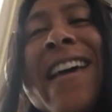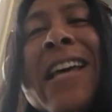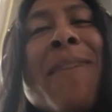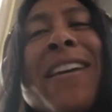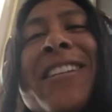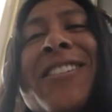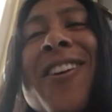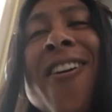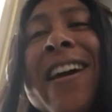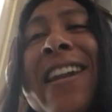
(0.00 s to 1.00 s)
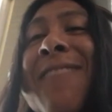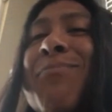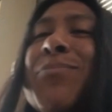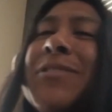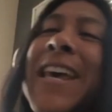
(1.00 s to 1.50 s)
I made this song and I
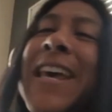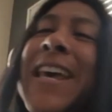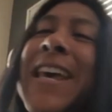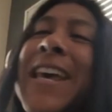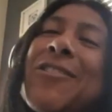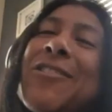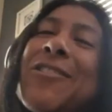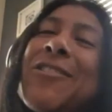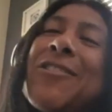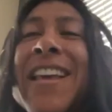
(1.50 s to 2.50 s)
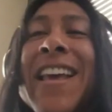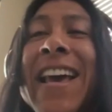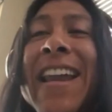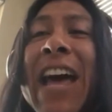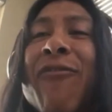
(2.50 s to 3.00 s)
sang it to this crowd,
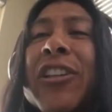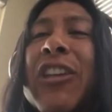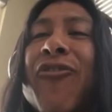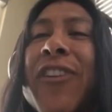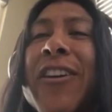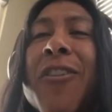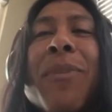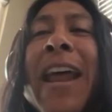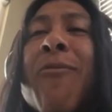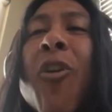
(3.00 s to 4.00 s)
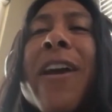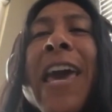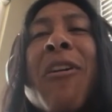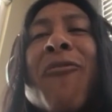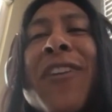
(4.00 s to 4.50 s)
and I felt the fear, but I overcame
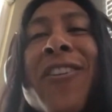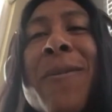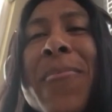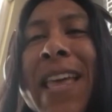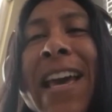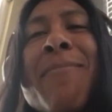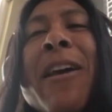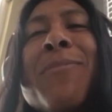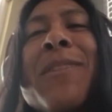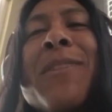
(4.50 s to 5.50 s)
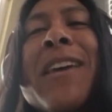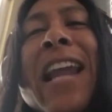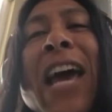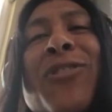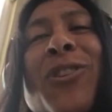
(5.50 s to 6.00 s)
my fear, and it made me
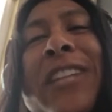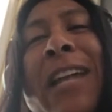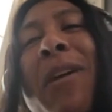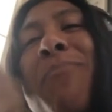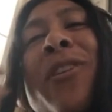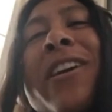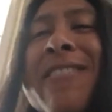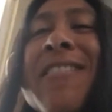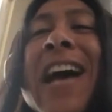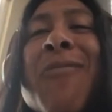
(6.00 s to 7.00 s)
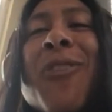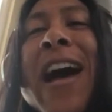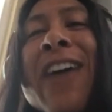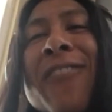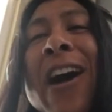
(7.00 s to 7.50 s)
alive. So that memory I will
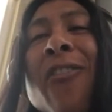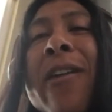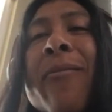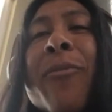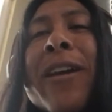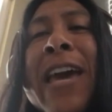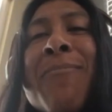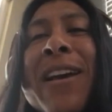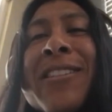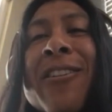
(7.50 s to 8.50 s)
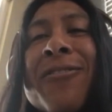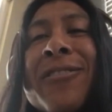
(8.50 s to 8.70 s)
have, how I overcame myself.